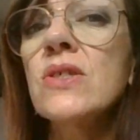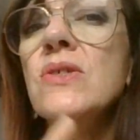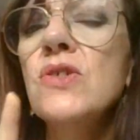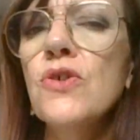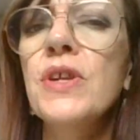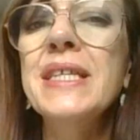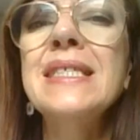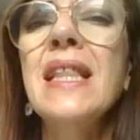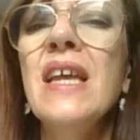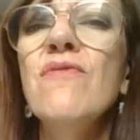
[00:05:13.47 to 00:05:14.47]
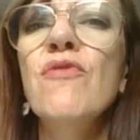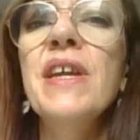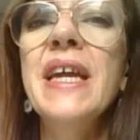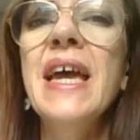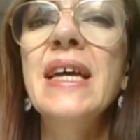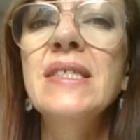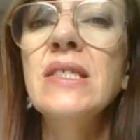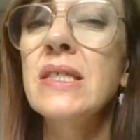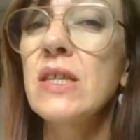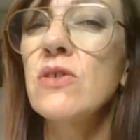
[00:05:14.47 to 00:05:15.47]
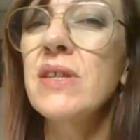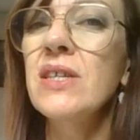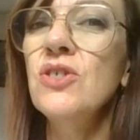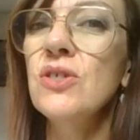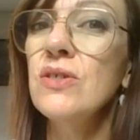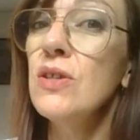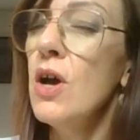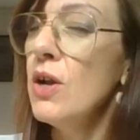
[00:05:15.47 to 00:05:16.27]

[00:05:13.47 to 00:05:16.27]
concerning slavery and segregation.